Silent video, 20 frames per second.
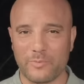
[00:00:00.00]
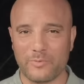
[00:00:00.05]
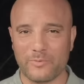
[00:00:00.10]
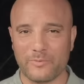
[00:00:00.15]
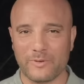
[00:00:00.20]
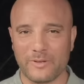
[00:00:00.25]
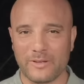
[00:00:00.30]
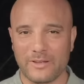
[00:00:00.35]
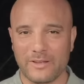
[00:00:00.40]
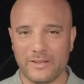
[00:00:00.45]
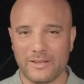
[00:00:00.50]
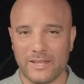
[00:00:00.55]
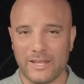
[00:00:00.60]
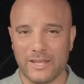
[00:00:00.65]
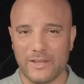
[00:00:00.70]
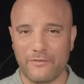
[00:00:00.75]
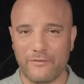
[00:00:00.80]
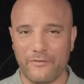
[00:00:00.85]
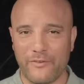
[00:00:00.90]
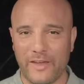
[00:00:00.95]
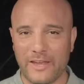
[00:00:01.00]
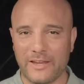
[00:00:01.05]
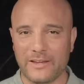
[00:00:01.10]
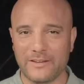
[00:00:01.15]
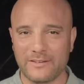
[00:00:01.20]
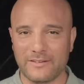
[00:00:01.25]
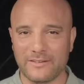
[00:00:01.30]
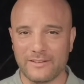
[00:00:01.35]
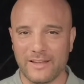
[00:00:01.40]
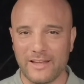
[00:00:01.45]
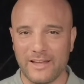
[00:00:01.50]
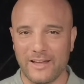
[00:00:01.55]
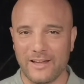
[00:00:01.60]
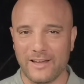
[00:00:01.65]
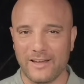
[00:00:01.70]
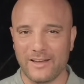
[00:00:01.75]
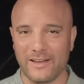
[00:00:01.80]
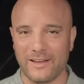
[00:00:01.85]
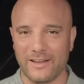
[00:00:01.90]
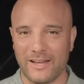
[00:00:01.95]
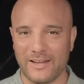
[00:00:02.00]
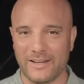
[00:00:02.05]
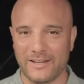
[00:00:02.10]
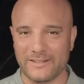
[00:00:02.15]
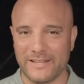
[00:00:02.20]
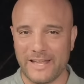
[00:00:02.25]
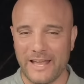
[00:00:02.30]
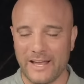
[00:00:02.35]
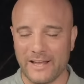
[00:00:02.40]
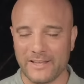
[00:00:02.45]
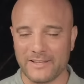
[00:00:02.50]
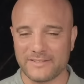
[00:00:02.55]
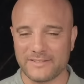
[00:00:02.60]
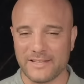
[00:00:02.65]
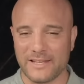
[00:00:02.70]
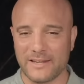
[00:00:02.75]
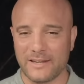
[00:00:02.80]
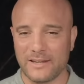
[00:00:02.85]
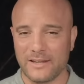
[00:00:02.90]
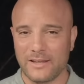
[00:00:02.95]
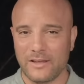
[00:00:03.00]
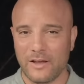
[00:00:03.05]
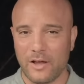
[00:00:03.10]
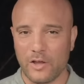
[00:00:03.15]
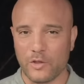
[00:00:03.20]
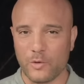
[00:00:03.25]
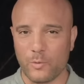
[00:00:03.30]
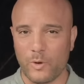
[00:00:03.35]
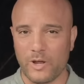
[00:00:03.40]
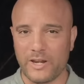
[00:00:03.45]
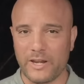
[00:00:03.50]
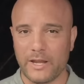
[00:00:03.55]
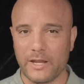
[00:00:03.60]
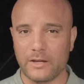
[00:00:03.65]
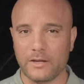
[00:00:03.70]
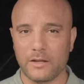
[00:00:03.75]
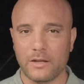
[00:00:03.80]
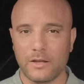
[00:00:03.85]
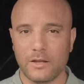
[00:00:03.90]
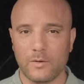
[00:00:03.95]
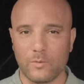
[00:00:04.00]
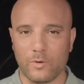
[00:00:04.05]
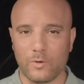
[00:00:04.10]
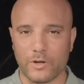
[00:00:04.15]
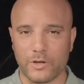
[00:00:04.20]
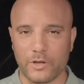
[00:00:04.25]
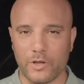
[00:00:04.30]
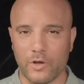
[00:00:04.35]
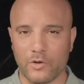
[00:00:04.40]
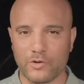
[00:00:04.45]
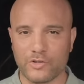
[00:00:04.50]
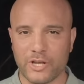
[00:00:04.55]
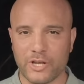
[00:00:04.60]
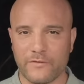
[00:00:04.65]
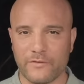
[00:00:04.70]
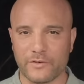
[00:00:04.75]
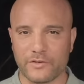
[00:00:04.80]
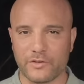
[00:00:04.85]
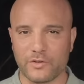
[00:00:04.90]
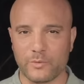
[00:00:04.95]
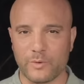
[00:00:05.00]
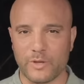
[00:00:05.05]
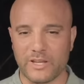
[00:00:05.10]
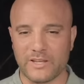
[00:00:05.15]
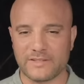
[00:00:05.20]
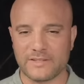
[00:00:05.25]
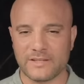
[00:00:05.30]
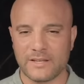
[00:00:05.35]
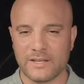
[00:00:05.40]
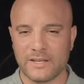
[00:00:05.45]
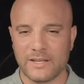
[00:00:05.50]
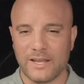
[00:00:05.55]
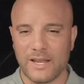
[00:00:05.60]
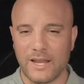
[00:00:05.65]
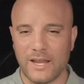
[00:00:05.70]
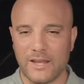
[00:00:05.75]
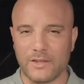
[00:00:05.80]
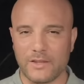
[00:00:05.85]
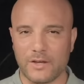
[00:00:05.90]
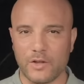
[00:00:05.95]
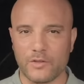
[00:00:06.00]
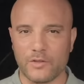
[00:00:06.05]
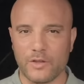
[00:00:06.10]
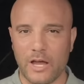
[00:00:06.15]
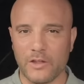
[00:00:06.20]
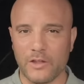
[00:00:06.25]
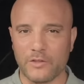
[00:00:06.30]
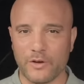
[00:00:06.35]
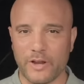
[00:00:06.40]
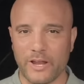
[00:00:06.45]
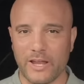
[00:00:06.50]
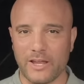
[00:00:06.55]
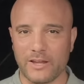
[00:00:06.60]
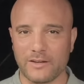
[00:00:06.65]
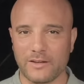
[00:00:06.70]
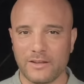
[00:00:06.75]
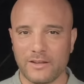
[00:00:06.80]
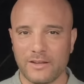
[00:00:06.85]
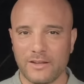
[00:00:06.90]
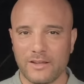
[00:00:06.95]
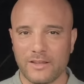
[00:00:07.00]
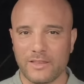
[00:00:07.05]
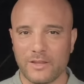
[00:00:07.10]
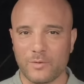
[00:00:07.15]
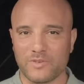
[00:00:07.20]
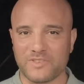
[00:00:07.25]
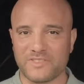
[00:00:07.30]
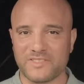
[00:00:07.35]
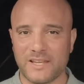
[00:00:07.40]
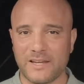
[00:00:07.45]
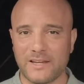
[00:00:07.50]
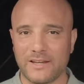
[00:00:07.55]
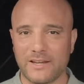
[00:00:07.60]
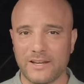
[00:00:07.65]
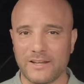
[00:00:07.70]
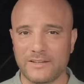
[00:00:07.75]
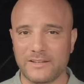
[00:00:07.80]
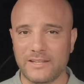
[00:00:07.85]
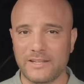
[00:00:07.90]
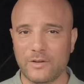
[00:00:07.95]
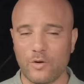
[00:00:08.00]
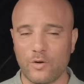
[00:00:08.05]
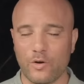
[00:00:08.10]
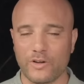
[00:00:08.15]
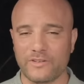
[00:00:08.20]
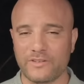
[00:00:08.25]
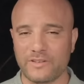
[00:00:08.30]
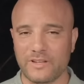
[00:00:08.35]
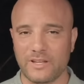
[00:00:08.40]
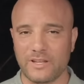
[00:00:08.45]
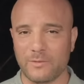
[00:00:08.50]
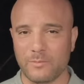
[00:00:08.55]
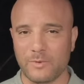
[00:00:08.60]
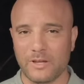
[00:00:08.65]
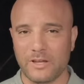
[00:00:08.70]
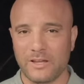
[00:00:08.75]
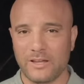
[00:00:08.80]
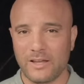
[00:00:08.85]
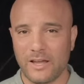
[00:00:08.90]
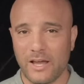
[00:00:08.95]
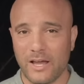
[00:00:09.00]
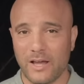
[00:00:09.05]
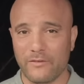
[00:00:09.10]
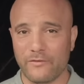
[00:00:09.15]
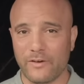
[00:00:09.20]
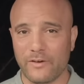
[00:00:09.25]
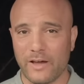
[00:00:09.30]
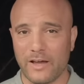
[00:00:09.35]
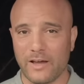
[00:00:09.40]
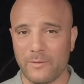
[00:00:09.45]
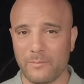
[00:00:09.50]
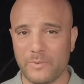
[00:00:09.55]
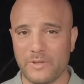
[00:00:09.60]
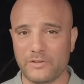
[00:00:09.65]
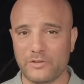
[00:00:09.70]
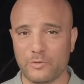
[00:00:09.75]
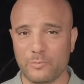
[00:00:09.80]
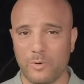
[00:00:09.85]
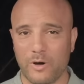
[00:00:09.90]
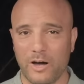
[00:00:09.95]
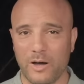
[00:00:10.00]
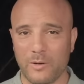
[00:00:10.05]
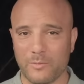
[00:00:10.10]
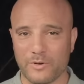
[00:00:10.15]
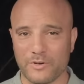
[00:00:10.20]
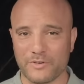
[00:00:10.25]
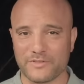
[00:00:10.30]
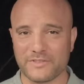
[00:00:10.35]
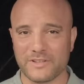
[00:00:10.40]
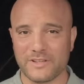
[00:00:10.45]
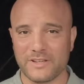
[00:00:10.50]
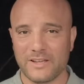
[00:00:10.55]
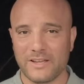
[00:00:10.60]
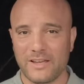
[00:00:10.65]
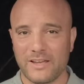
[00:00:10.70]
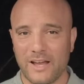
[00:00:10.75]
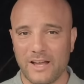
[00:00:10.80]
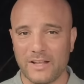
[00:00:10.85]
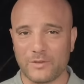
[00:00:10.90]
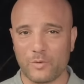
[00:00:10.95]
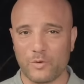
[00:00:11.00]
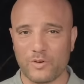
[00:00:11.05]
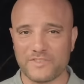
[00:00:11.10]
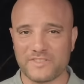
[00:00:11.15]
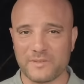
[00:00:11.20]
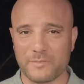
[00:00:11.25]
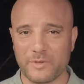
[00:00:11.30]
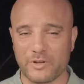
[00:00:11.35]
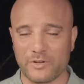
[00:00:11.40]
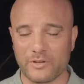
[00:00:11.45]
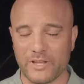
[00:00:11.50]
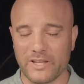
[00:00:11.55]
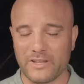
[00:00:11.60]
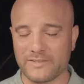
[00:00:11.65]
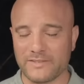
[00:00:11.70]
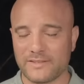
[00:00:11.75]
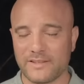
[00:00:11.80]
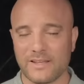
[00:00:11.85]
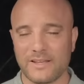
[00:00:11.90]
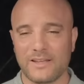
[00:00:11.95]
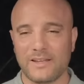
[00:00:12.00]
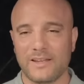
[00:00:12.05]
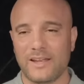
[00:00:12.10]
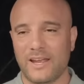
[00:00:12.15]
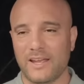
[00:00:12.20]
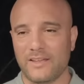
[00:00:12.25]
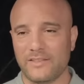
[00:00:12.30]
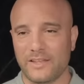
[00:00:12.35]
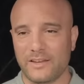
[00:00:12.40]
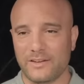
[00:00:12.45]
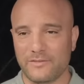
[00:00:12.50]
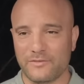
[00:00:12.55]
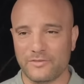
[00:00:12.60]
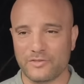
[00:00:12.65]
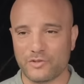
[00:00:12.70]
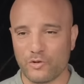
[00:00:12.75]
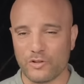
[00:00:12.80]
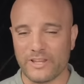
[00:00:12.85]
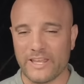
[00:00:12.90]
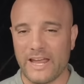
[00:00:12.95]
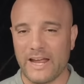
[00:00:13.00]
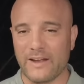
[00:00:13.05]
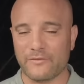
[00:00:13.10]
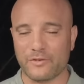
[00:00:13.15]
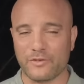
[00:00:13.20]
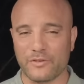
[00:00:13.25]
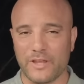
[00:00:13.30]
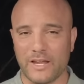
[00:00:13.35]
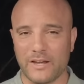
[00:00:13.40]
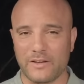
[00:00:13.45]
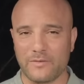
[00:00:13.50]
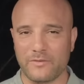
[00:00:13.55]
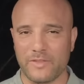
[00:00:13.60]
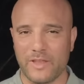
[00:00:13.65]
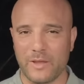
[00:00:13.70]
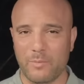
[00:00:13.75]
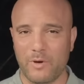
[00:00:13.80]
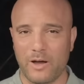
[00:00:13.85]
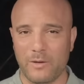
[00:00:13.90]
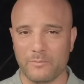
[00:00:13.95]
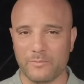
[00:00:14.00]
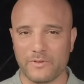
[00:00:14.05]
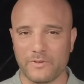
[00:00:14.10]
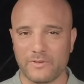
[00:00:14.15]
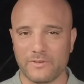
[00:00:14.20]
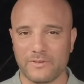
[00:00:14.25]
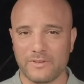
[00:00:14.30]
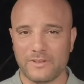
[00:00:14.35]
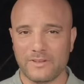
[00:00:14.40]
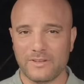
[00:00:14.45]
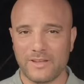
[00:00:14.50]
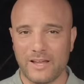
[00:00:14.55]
Trump, he feigned an attack. He said, on the one hand, we're going to negotiate for 2 weeks, and then on the other hand, they were sending a decoy team of B-2 bombers towards the Middle East, and then shortly after that, they bombed